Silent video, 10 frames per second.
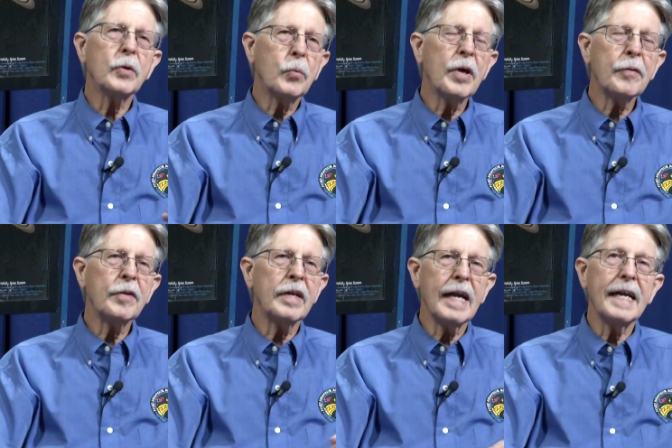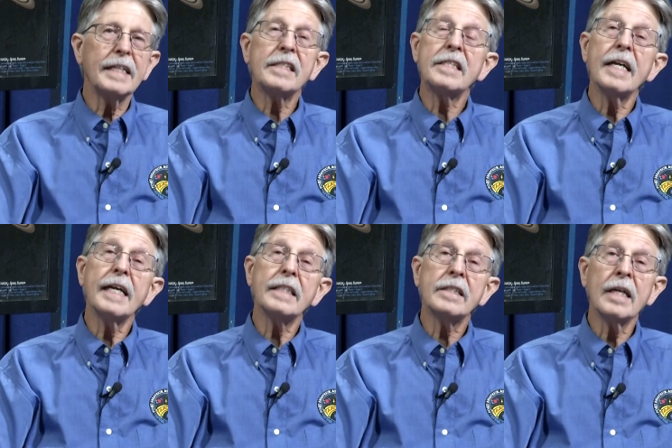with the United
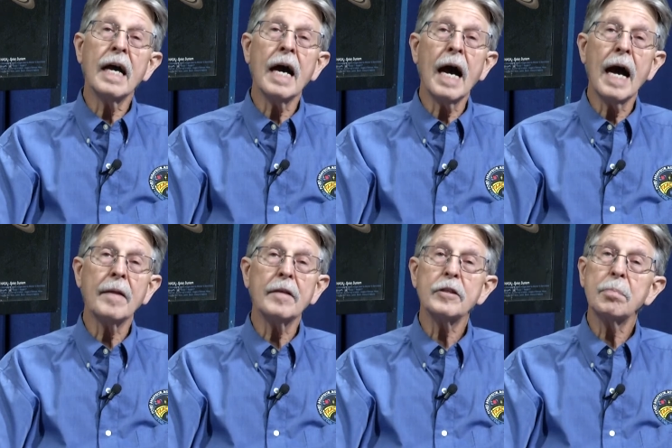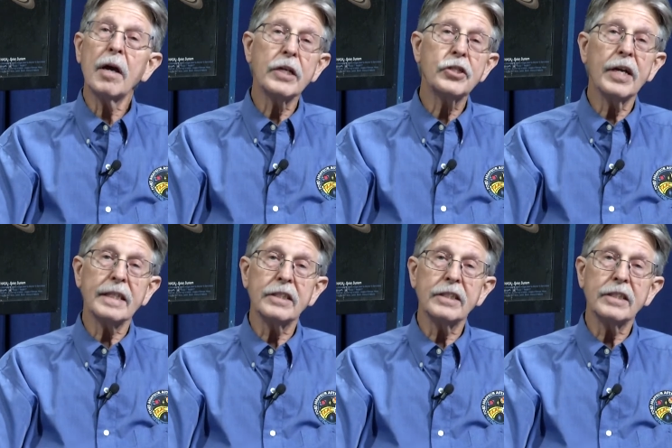States on this project?